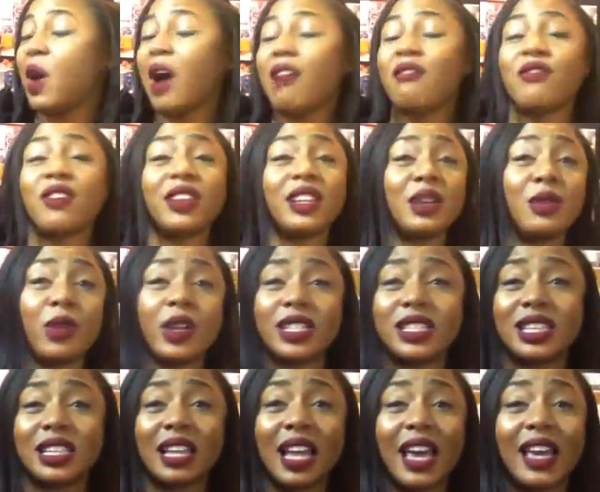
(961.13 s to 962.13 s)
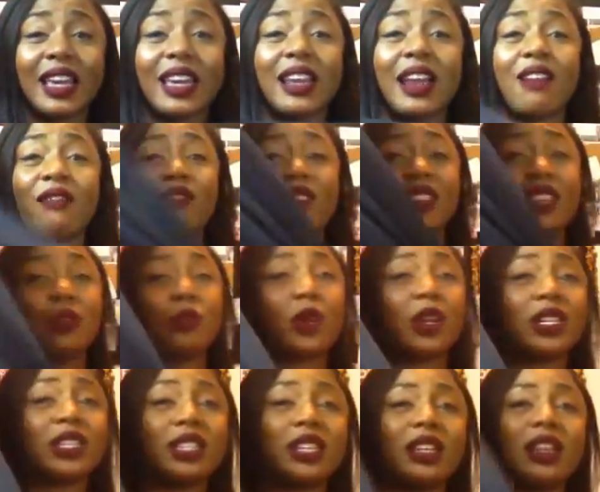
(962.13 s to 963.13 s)
I really wanted to like it. I really
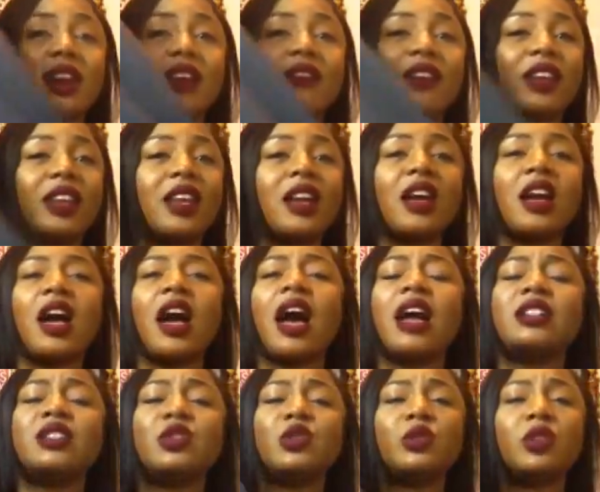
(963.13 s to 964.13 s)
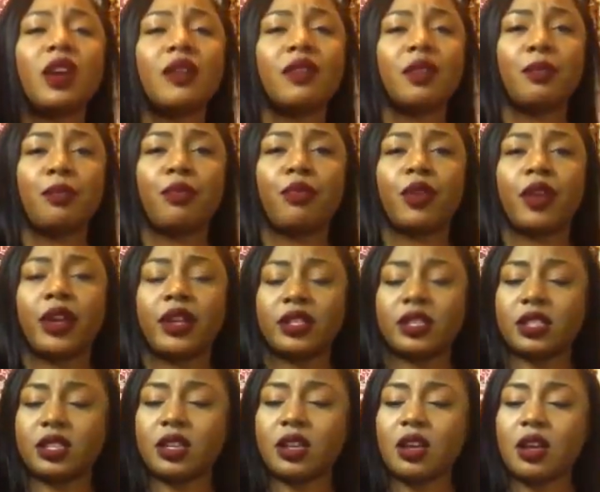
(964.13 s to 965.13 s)
wanted to love it. I do love the
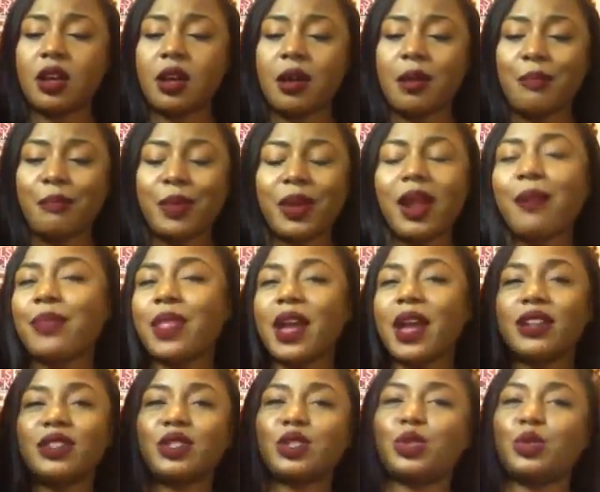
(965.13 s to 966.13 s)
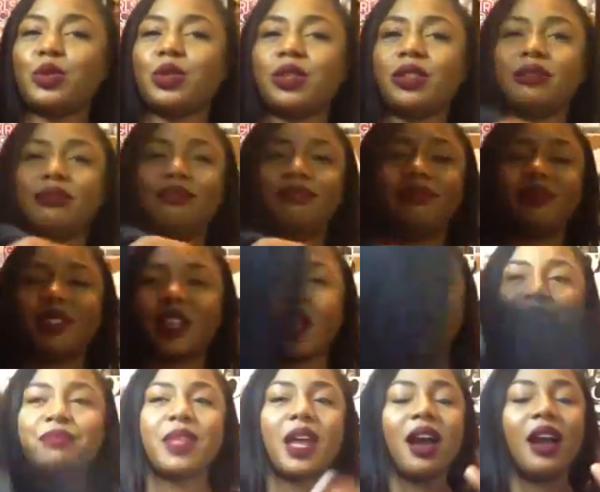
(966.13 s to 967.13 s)
print, but I'm not sure.
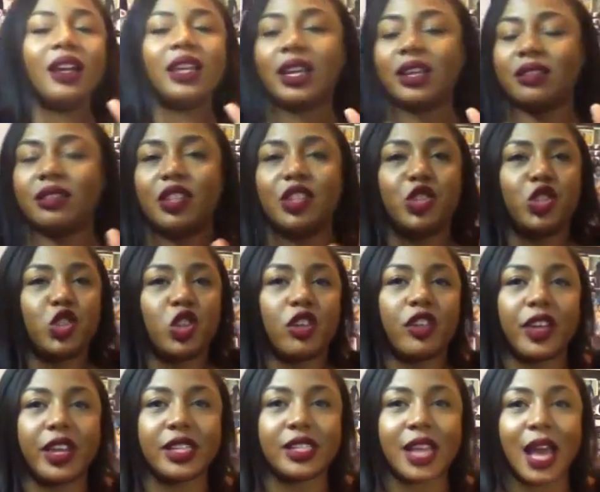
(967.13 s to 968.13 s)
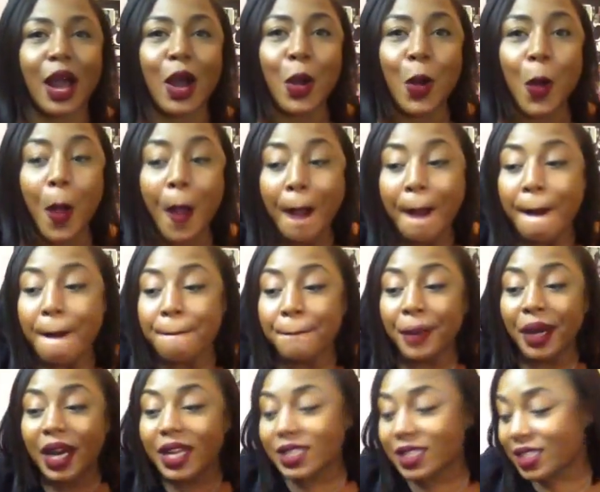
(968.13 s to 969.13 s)
I'm not, again, the jury is out.
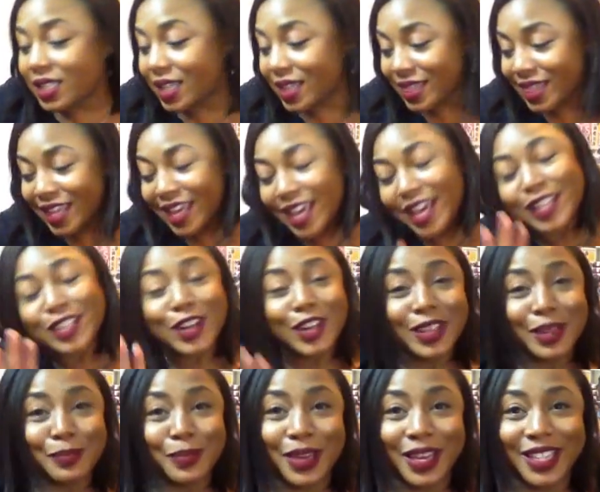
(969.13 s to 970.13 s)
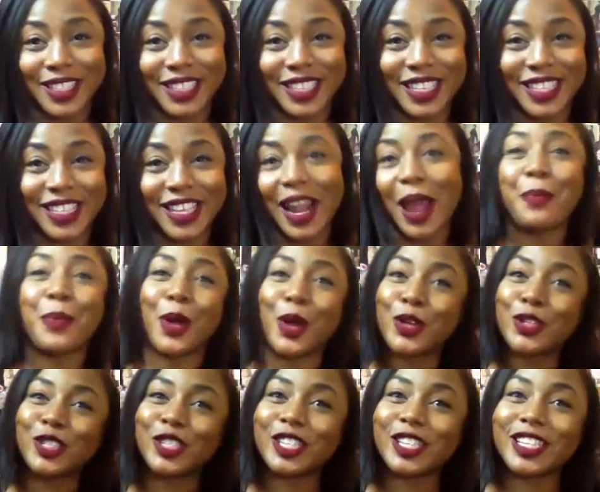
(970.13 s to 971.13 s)
But these are the pieces that I
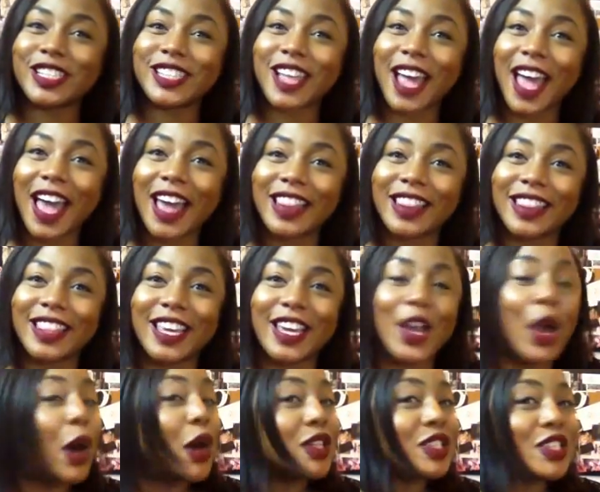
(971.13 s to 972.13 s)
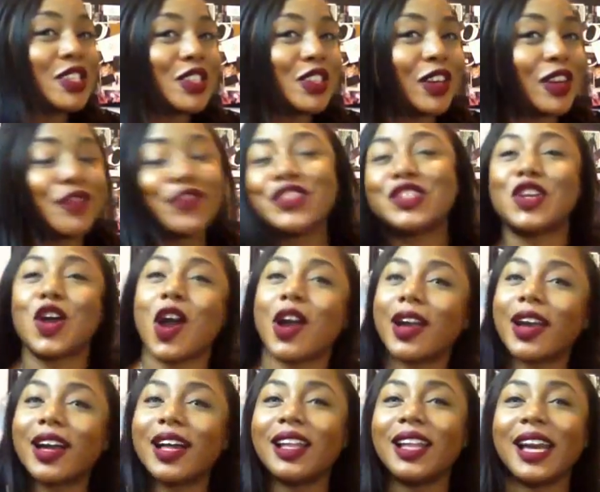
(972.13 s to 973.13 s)
purchased at the Altuzarra for
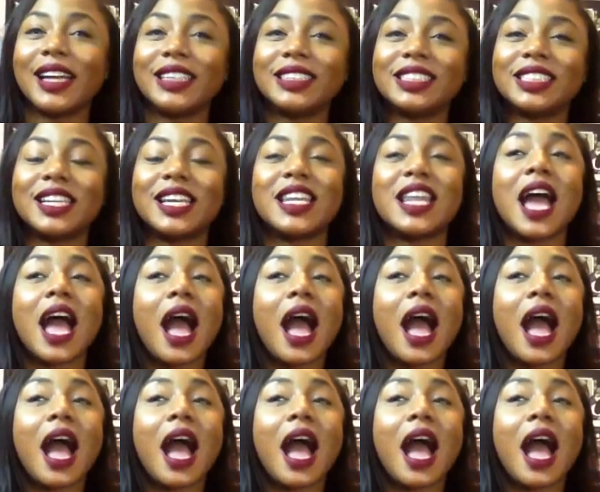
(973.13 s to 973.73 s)
Target collection.